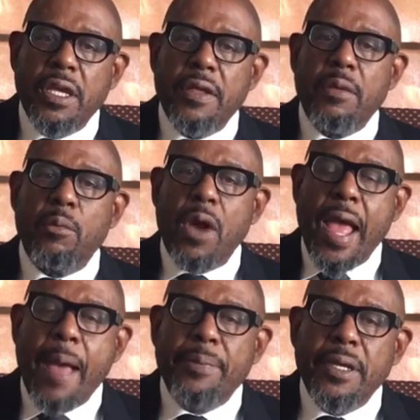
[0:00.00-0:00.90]
more
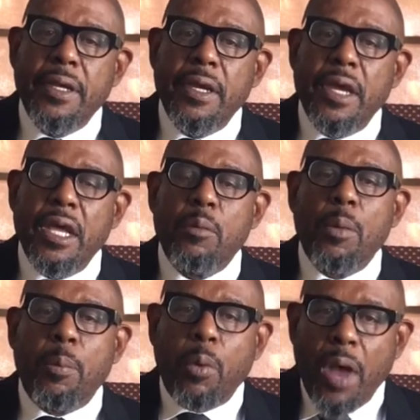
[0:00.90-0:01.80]
happy, and more
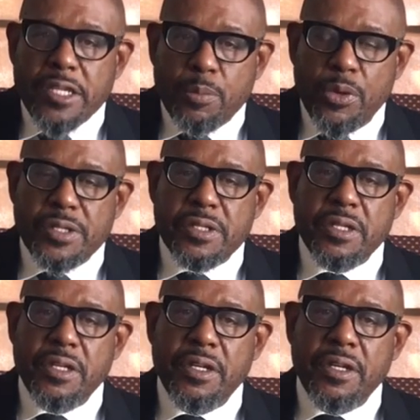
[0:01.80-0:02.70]
prosperous
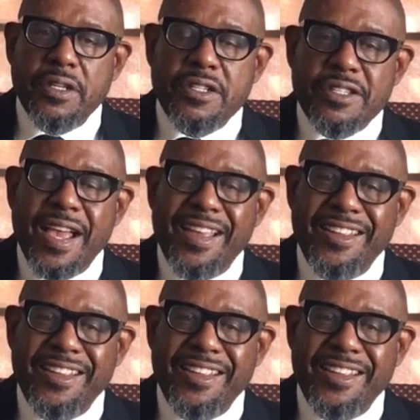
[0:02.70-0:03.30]
society.